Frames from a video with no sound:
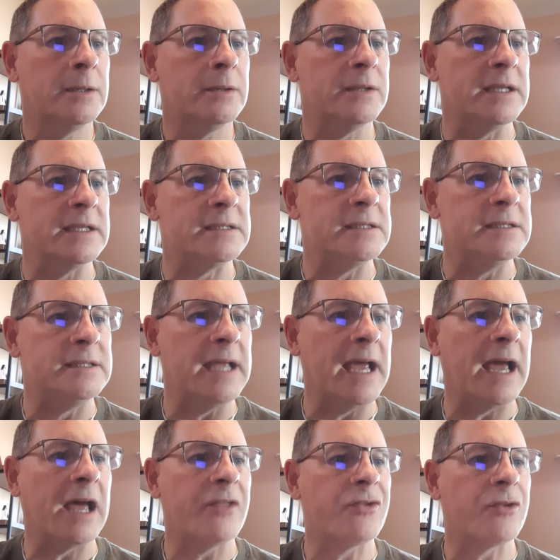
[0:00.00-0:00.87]
This
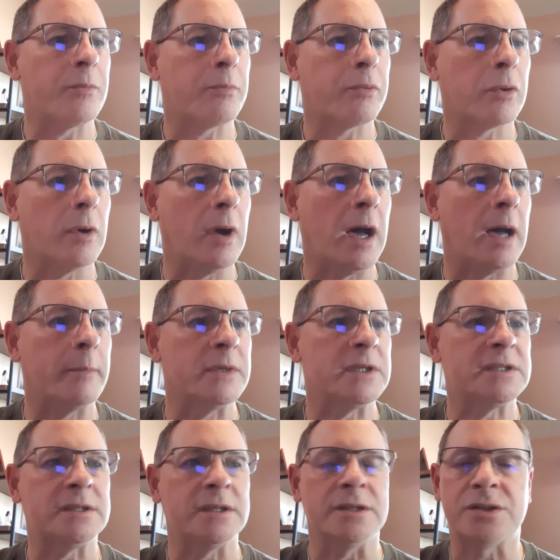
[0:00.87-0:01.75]
death
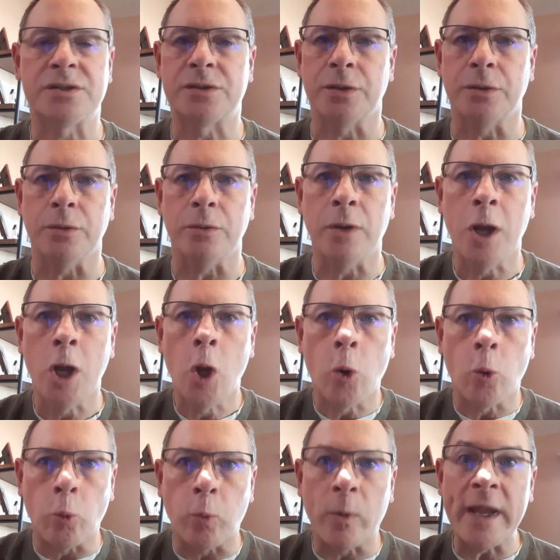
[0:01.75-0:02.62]
promises to
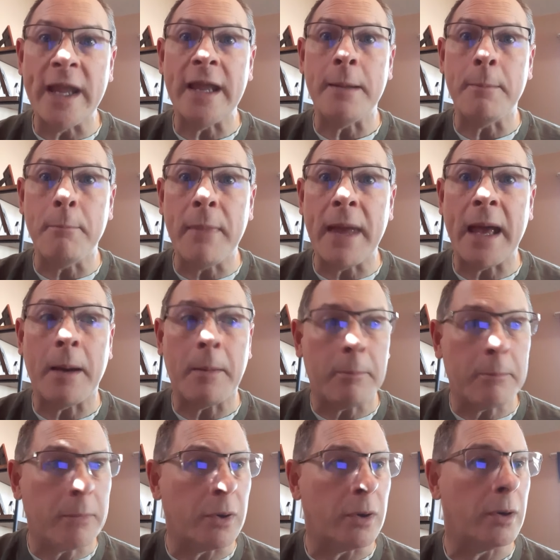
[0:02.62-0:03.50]

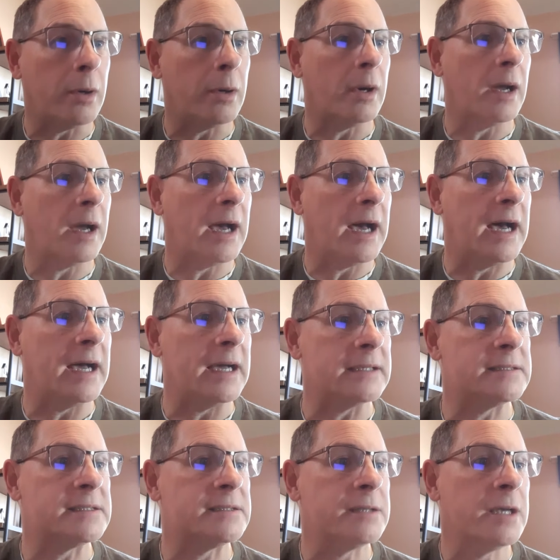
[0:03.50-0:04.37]
remember
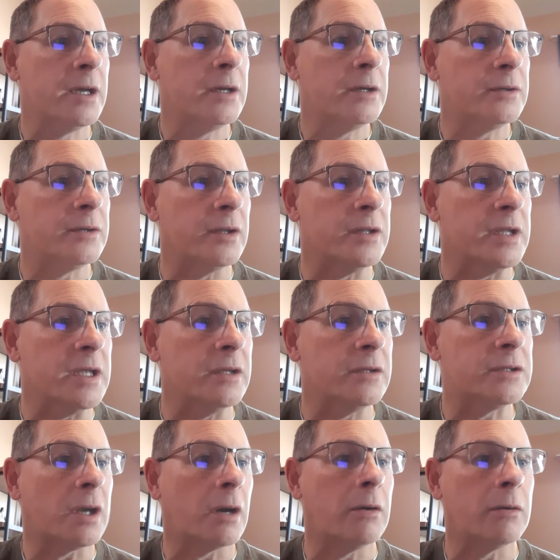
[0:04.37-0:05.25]
us to the
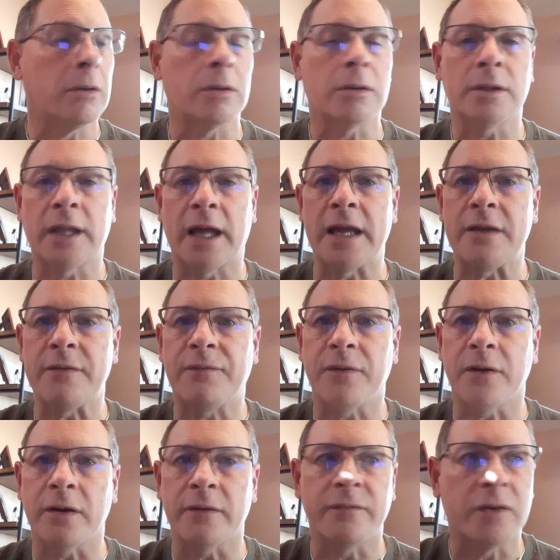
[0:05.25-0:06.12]
eternal
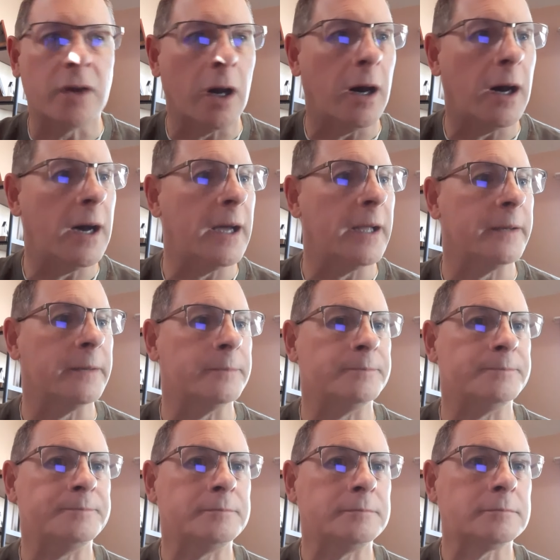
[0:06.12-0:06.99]
life of God.
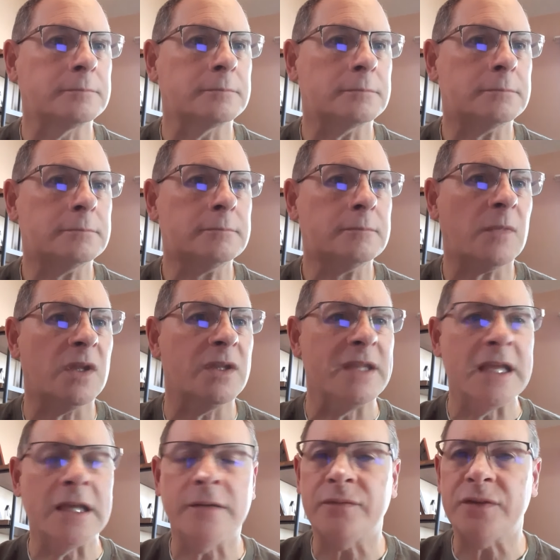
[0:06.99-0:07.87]

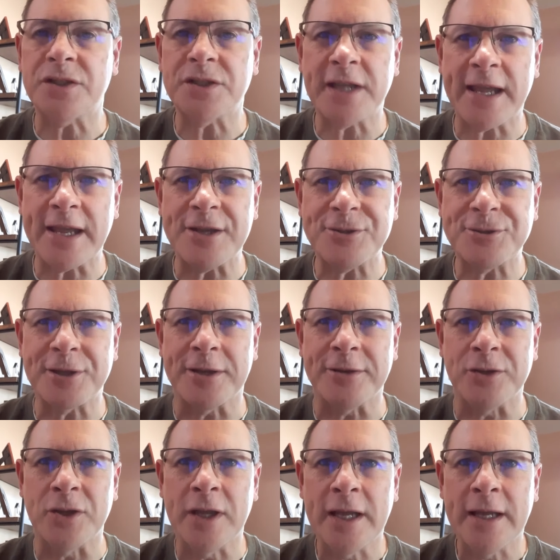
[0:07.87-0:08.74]
The
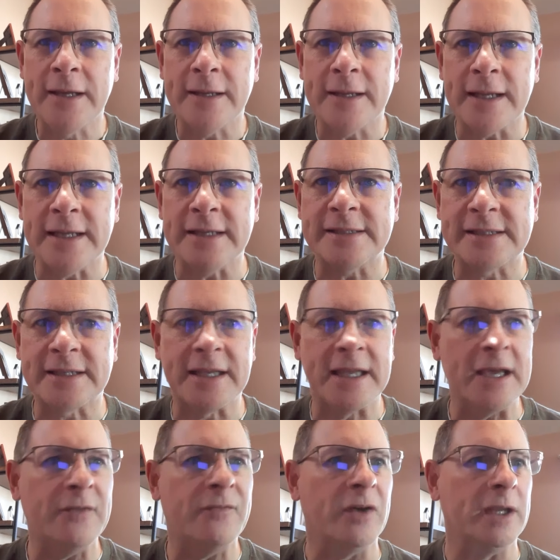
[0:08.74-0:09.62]
invitation is
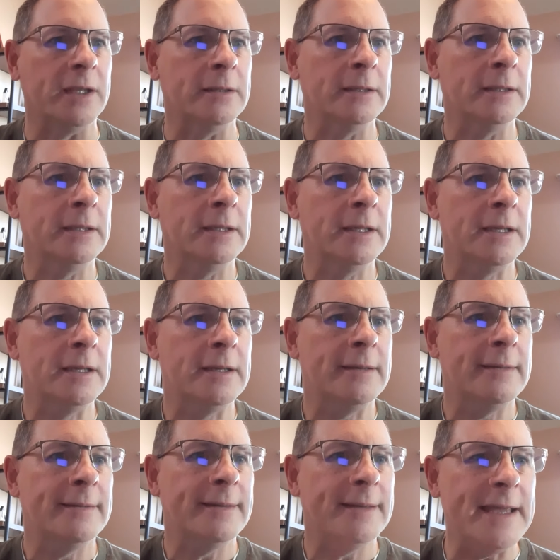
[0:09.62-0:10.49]
given
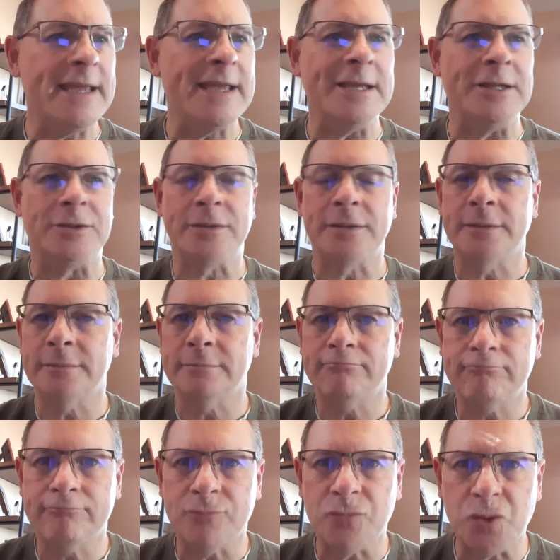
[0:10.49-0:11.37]
eat,
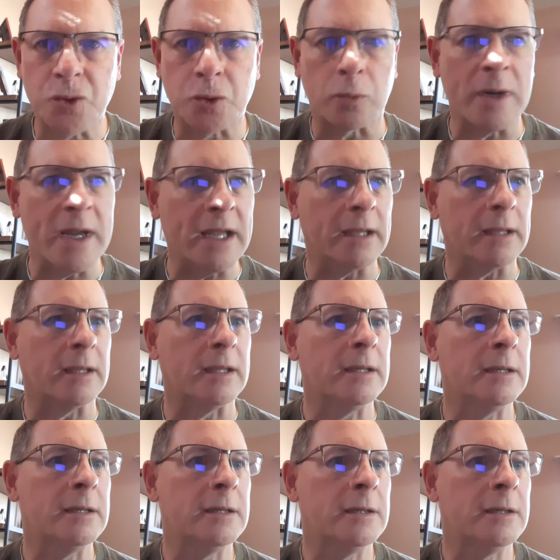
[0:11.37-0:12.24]
drink,